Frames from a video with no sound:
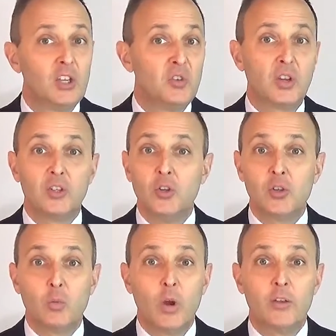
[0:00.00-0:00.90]
You can
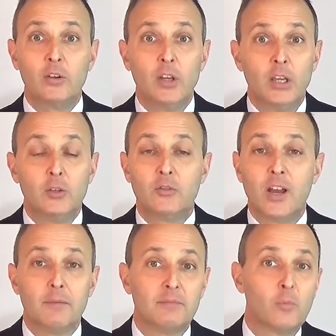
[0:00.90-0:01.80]
use it whether you've
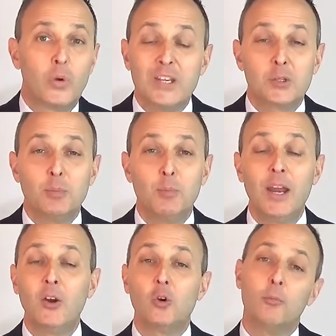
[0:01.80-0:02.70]
got weeks to
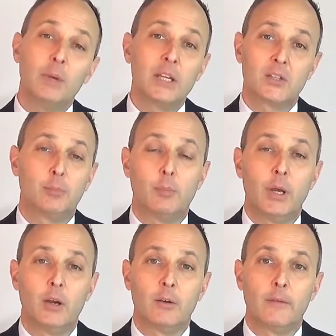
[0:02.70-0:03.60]
prepare or minutes to
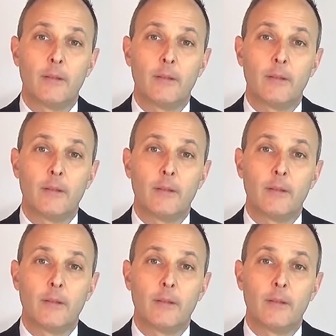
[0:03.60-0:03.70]
prepare.